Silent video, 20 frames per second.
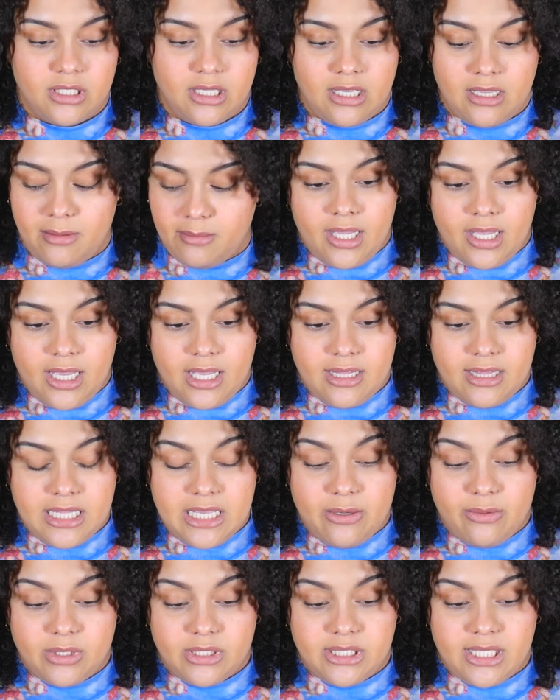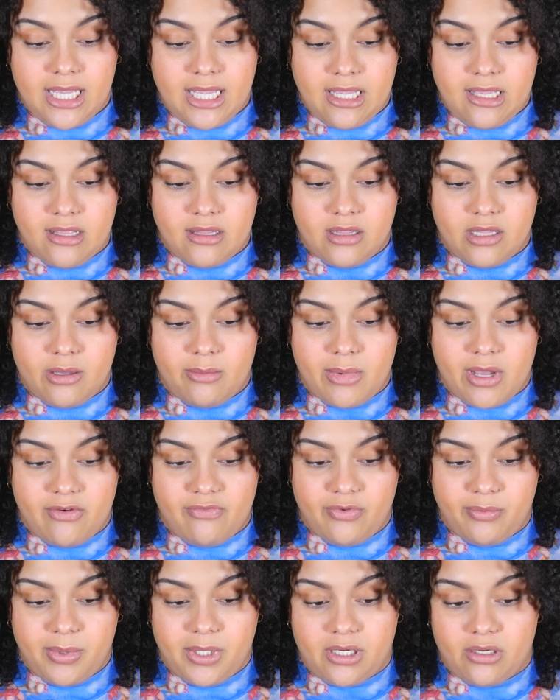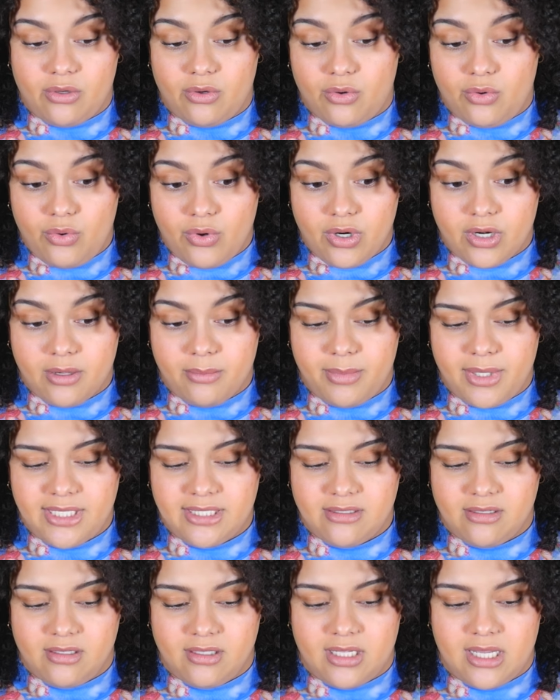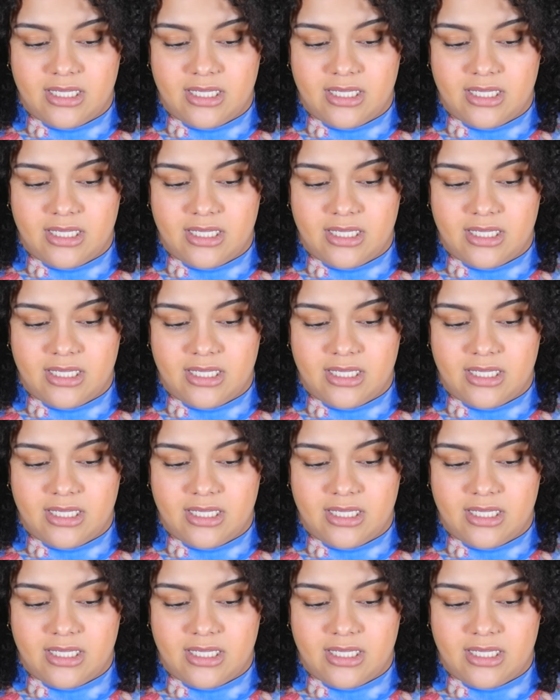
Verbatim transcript: team, and they were taking them alphabetical order based on